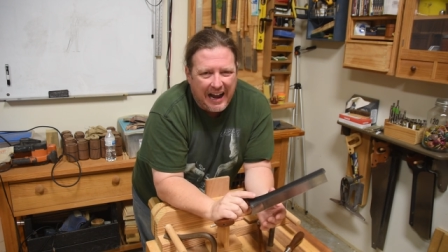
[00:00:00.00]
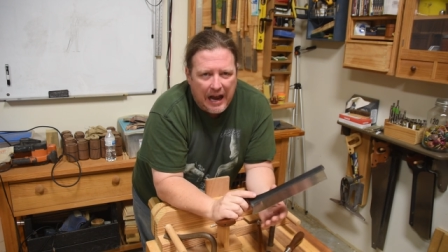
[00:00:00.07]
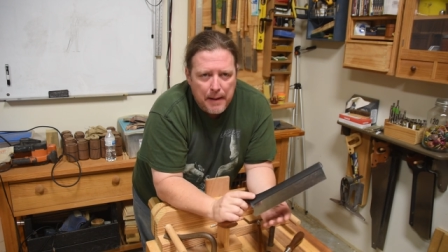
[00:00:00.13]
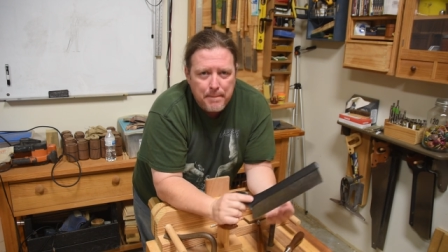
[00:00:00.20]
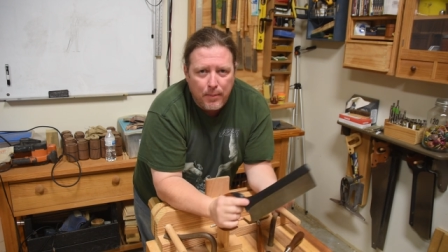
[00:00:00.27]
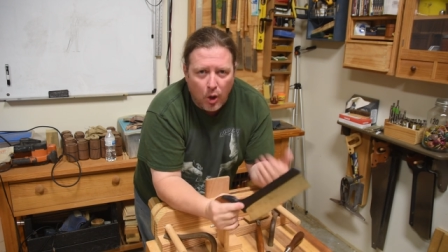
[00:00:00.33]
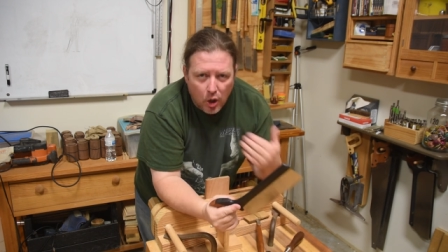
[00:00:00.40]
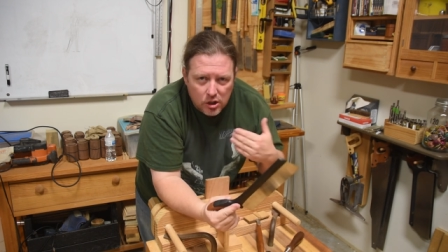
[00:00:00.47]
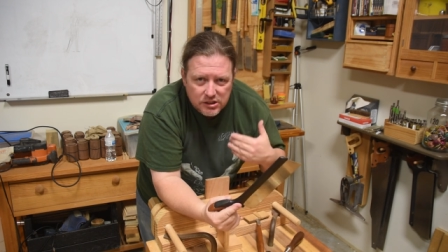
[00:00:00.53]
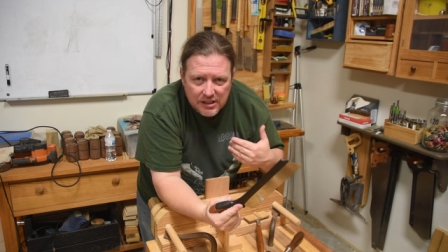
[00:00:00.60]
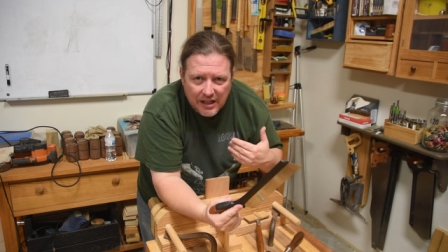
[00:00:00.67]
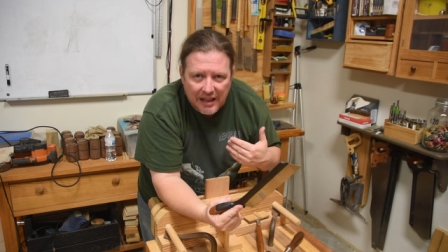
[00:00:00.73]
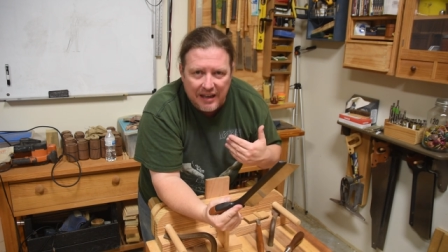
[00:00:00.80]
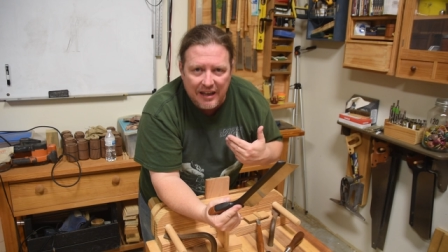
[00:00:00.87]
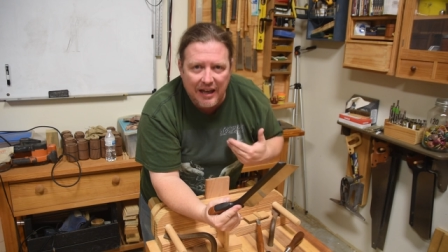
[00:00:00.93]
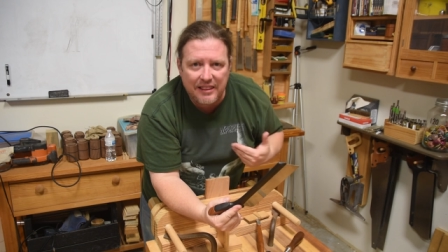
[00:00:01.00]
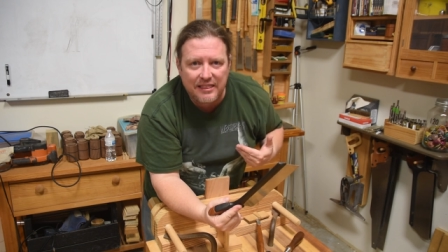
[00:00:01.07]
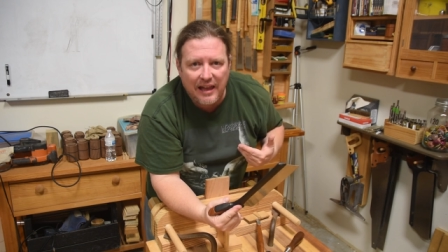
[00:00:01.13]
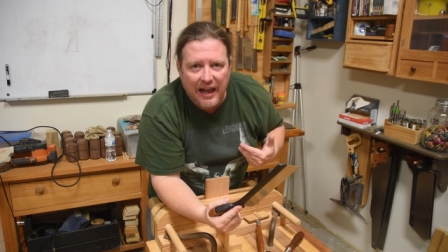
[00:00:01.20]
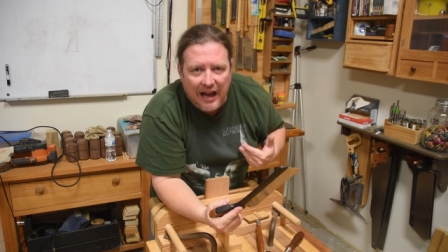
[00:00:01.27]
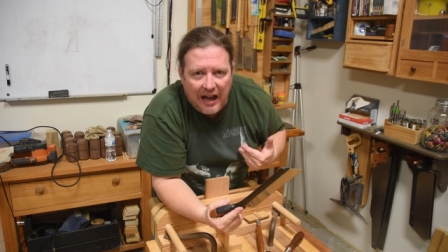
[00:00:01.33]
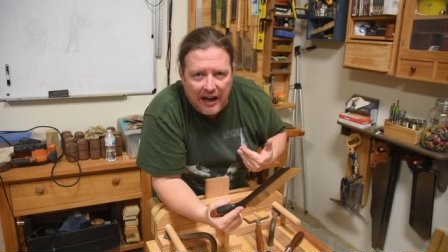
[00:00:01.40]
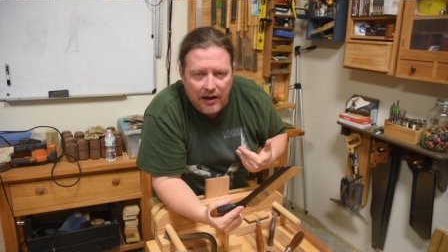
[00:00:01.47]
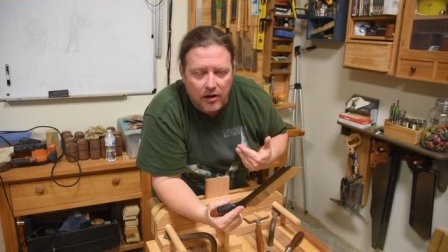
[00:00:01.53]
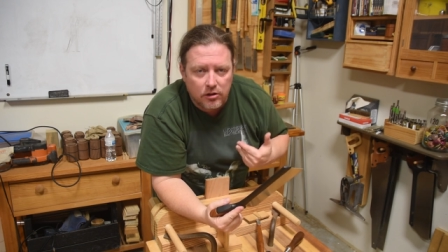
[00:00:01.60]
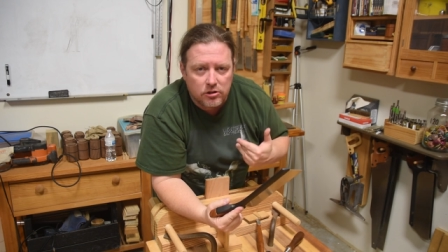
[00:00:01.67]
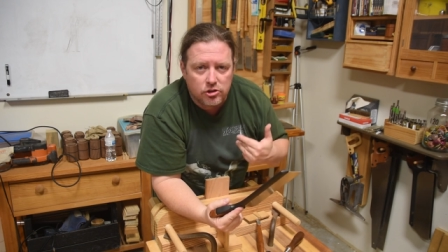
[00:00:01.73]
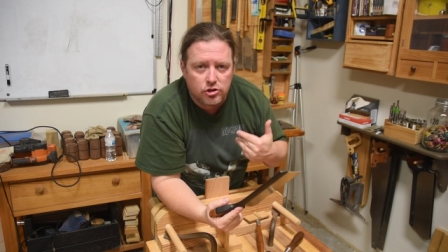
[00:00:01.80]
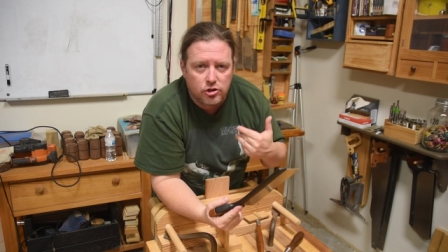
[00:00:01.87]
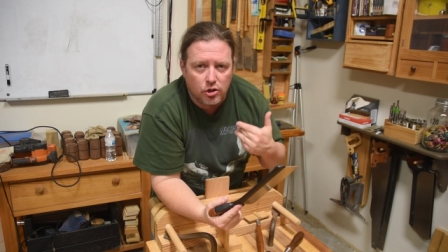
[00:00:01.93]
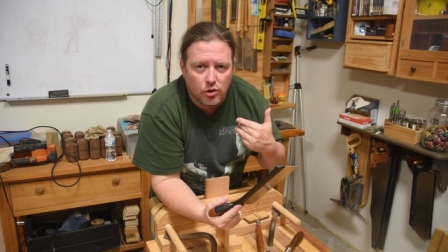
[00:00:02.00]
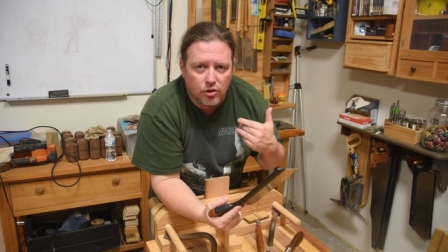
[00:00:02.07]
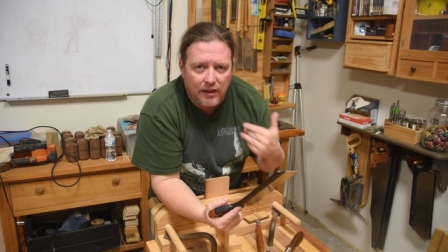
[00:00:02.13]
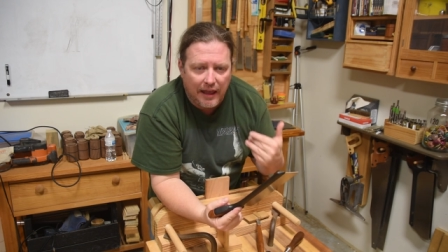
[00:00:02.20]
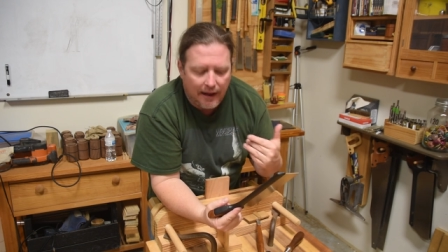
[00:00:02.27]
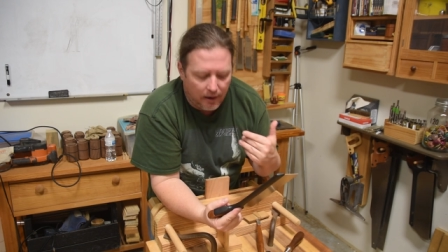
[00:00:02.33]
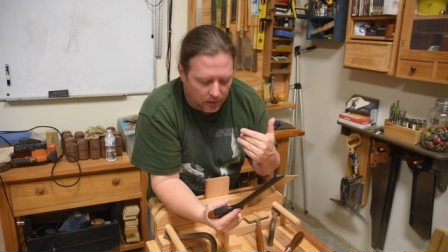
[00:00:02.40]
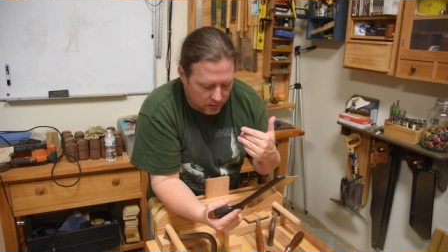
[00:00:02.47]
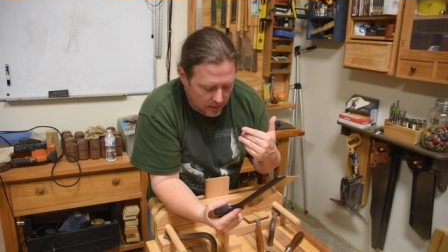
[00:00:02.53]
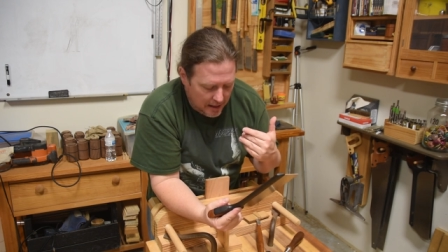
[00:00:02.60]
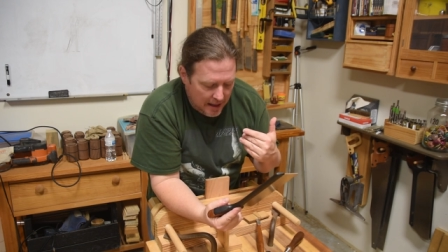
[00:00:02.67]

I personally like the higher tooth count.